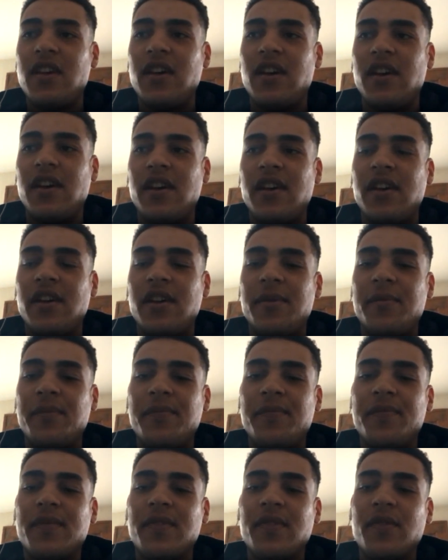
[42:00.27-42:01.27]

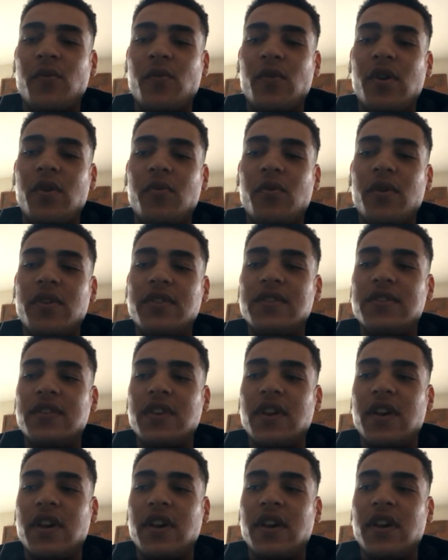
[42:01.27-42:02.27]
um, what what's
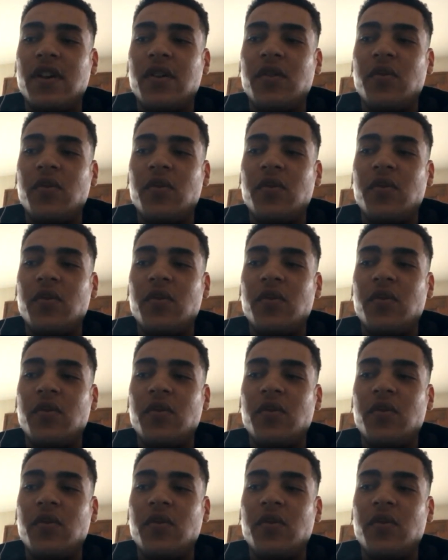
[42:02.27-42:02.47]
uh,